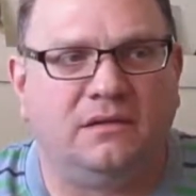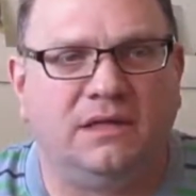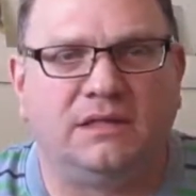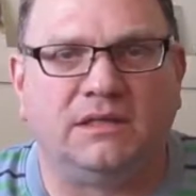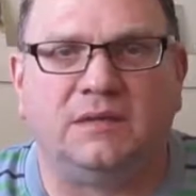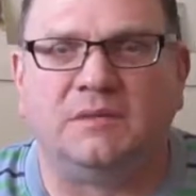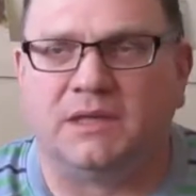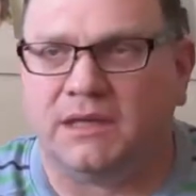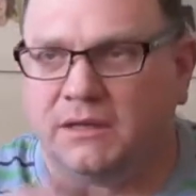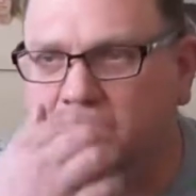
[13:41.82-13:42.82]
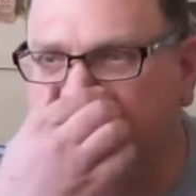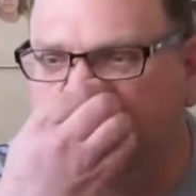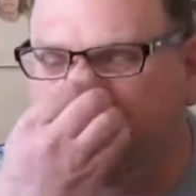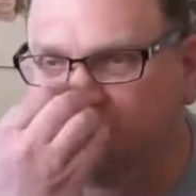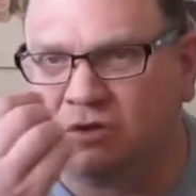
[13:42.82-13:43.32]
it seems like, you
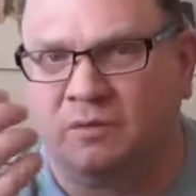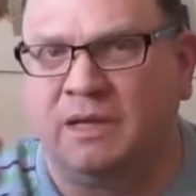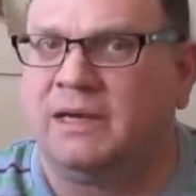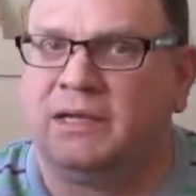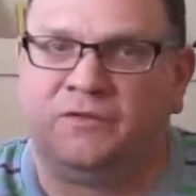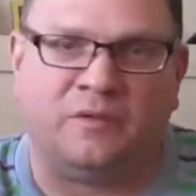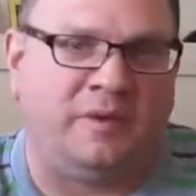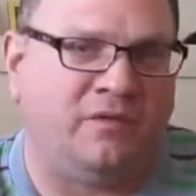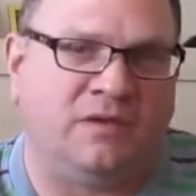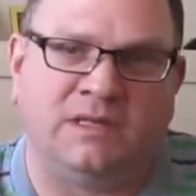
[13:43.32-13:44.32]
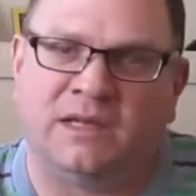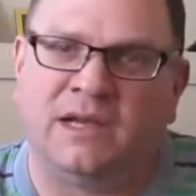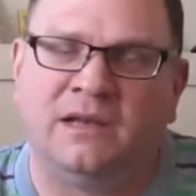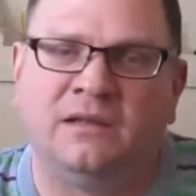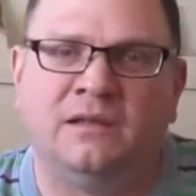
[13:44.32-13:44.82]
know, Job got hit from every side.